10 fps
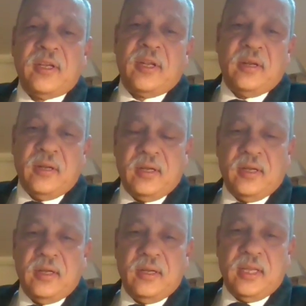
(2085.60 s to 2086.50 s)
Indian.
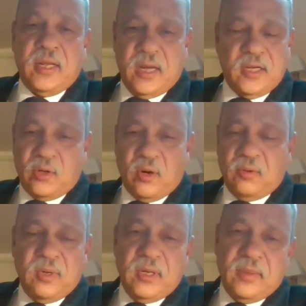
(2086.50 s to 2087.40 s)
And it's
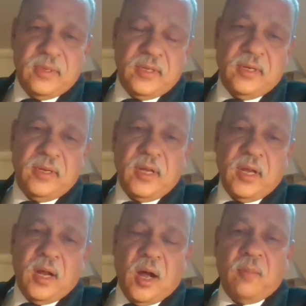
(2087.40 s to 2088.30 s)
not only the
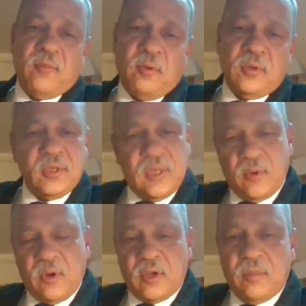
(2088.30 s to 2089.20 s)
armed forces,
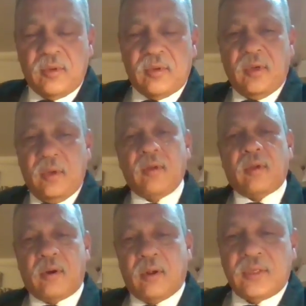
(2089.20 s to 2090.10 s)
I'm talking about
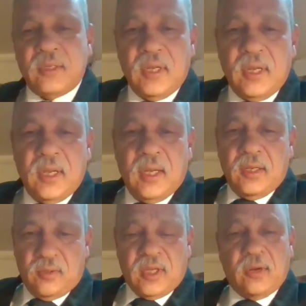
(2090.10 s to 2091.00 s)
all across.
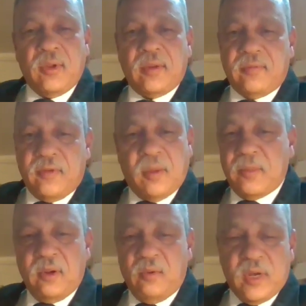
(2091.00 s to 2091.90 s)
So they're doing
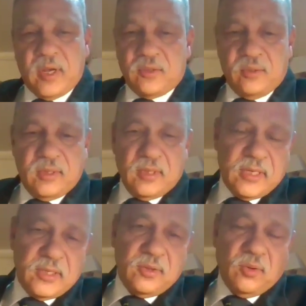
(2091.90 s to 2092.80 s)
phenomenal work. So
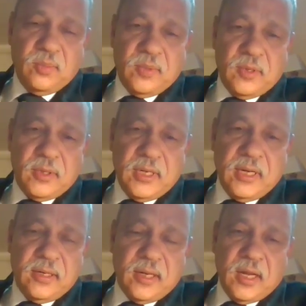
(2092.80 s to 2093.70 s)
there's no
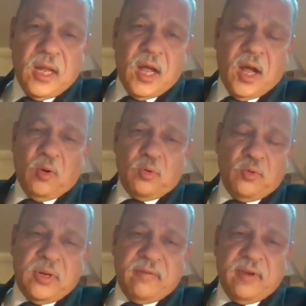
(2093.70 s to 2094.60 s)
then and how
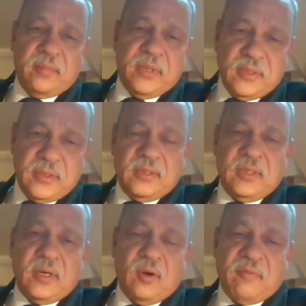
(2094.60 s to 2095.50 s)
to develop this.
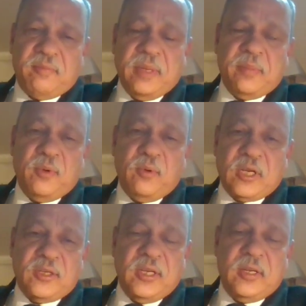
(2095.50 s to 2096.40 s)
There are a lot of people who
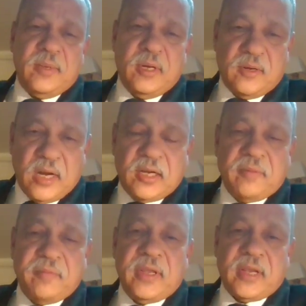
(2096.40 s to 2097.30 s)
are actually
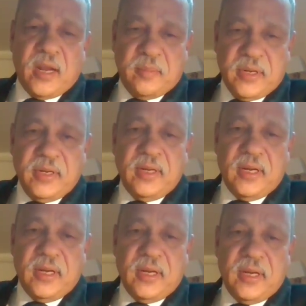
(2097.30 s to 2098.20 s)
interacting with the academia
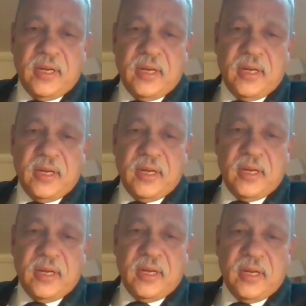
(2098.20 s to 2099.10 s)
and
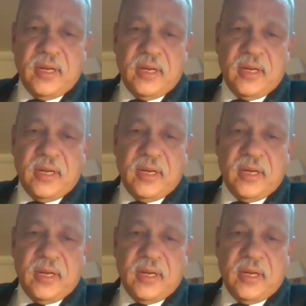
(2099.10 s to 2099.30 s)
doing this.